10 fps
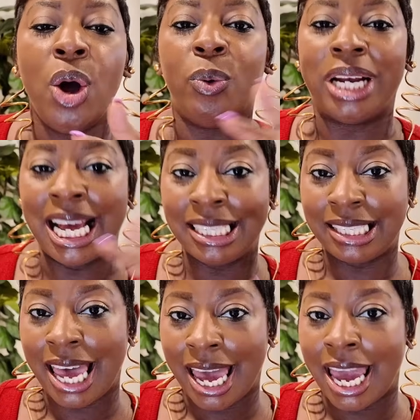When I
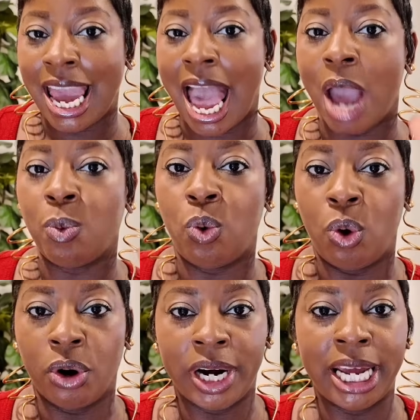say I
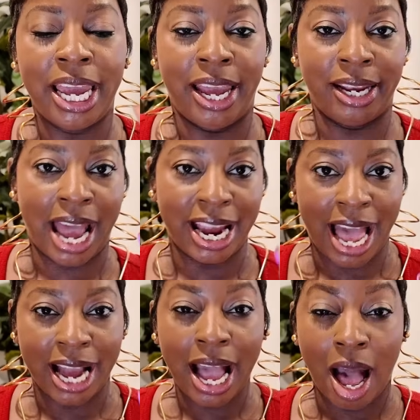wore it and I
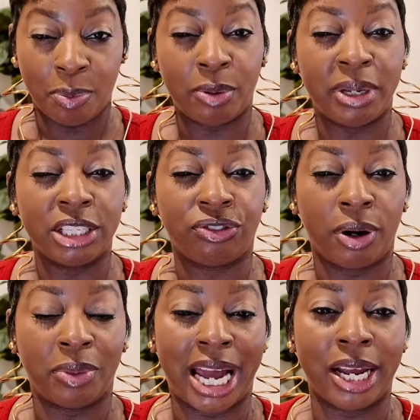got compliments
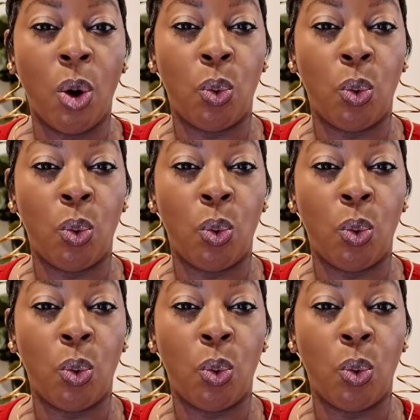from like